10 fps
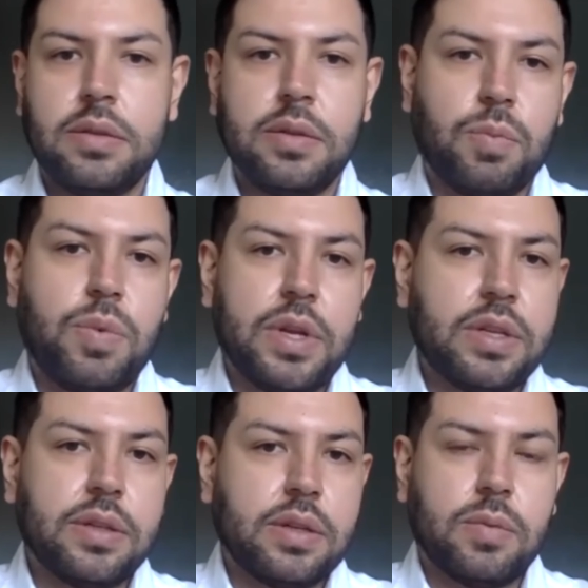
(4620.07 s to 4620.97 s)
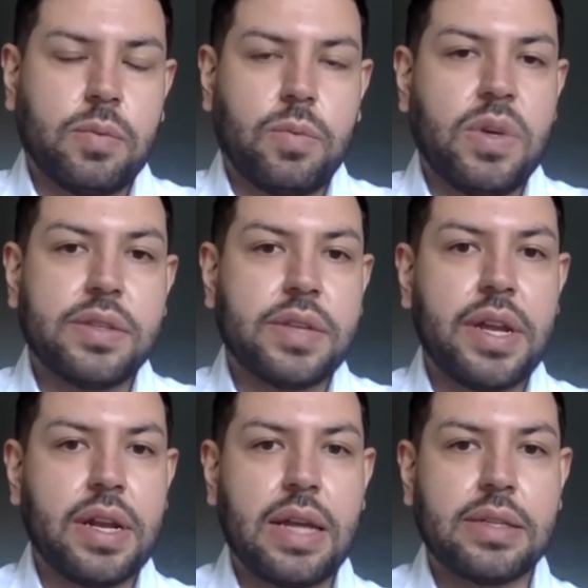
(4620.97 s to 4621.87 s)
in one
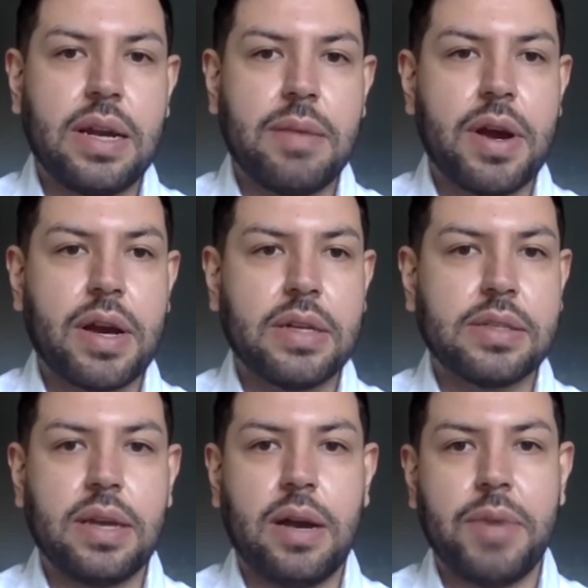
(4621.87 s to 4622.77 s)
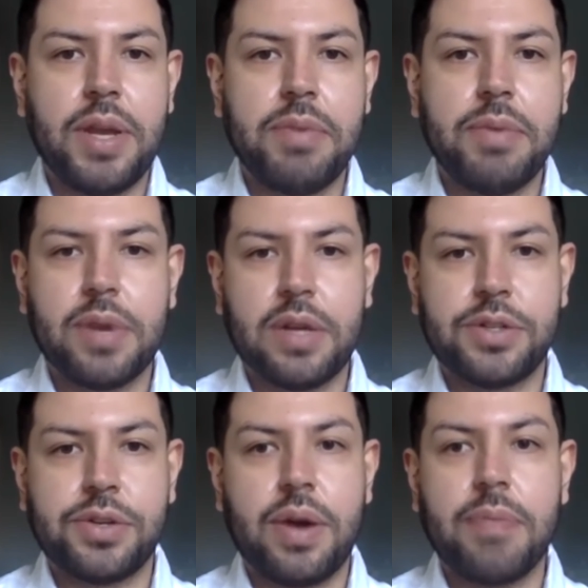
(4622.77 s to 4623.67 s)
city in Latin America and see how many people can
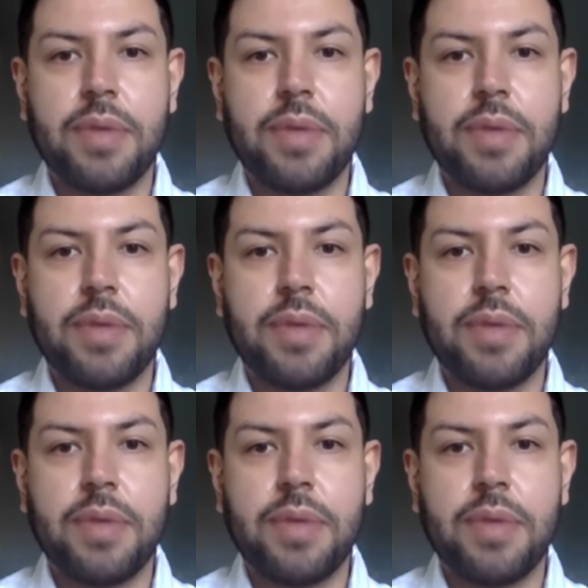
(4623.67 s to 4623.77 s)
show up